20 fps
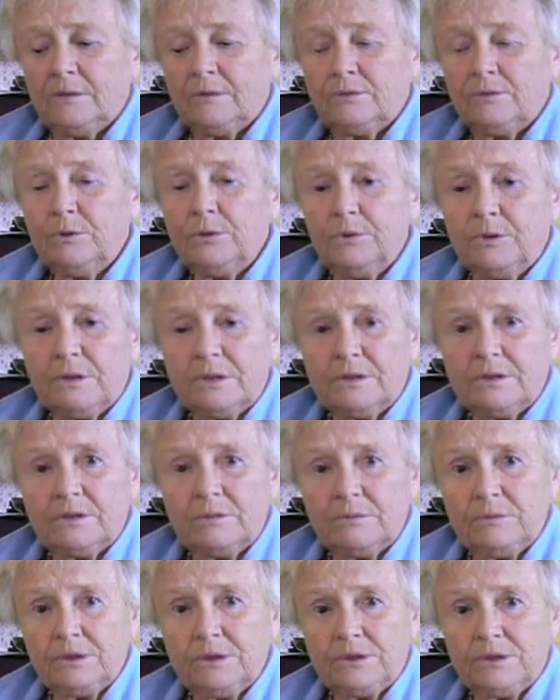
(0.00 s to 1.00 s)
rules,
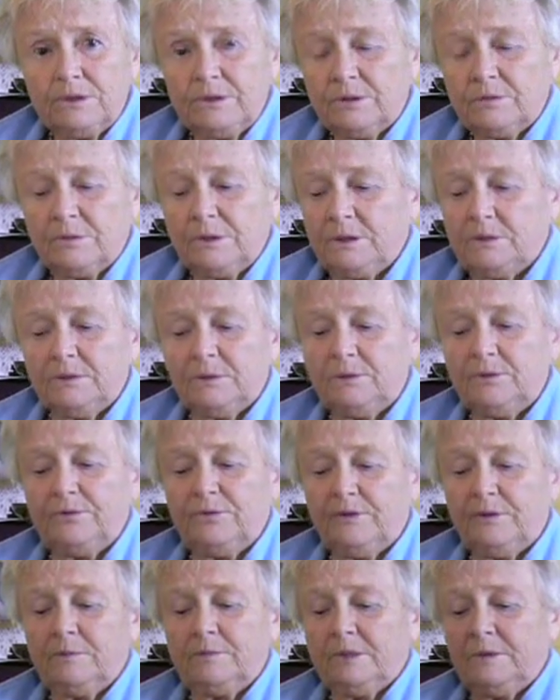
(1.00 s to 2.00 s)
which is we don't do
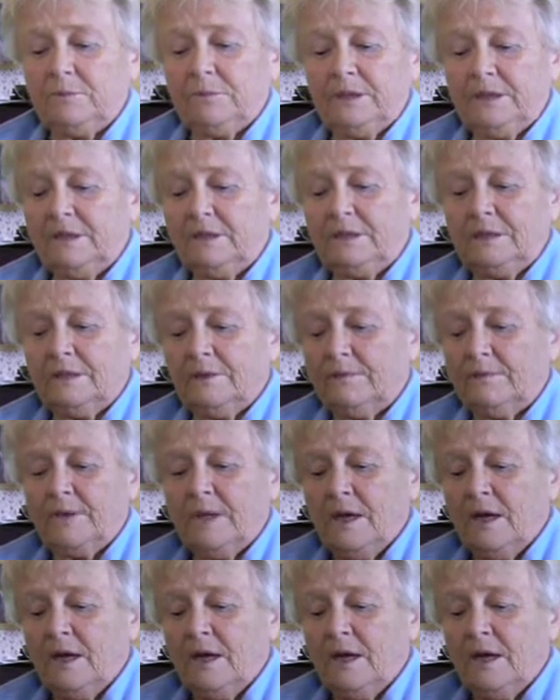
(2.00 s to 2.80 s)
family planning.